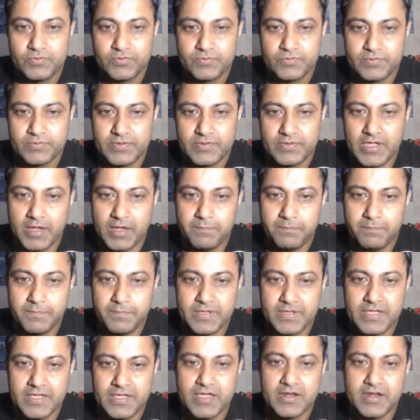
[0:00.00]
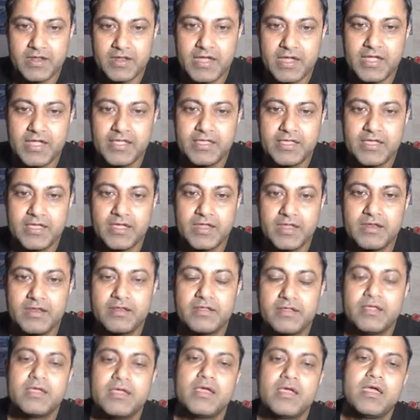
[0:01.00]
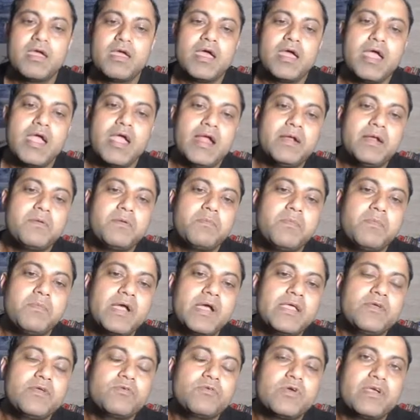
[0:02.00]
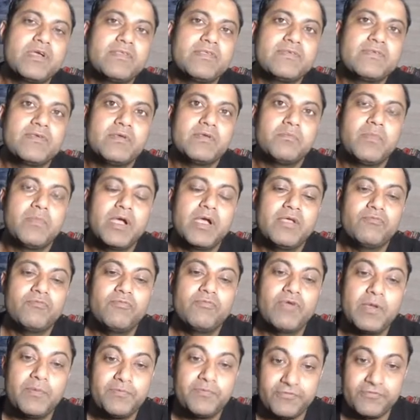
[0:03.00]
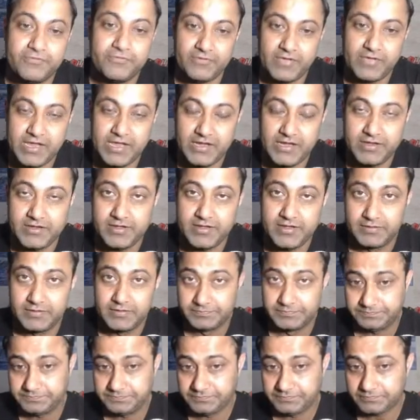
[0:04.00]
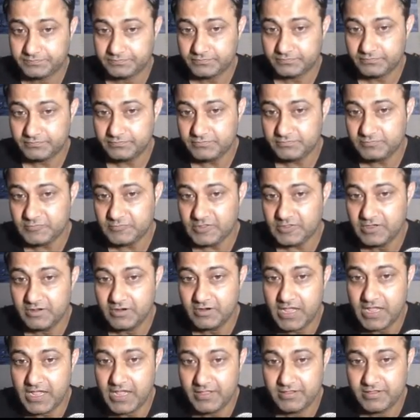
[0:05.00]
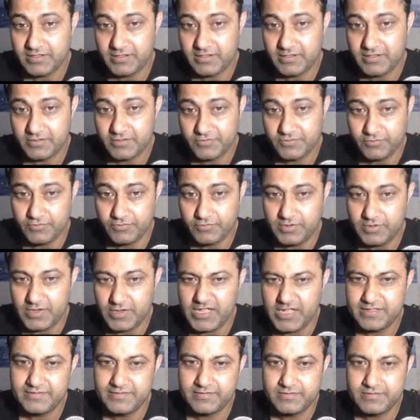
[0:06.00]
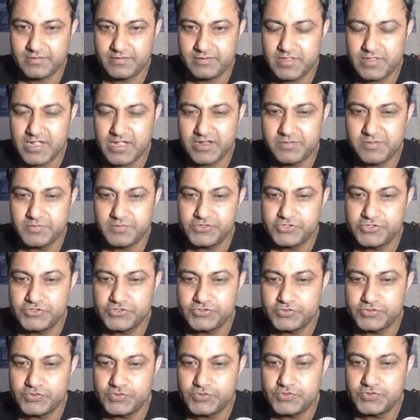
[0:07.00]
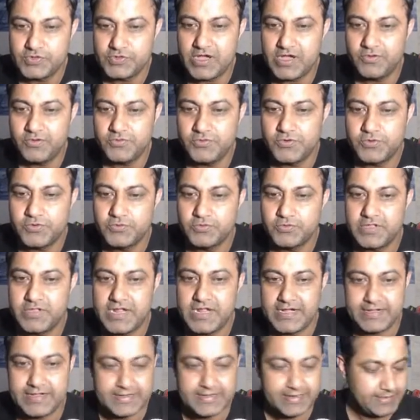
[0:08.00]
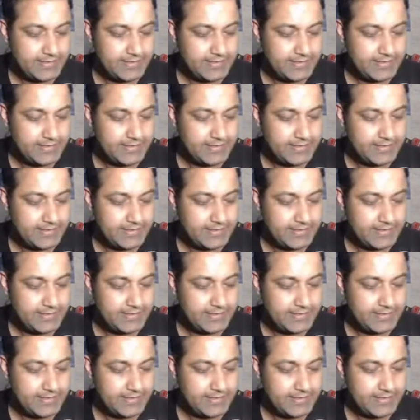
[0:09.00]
Yeah, here I can add my, you can say my website, right? So let me show you how to do that.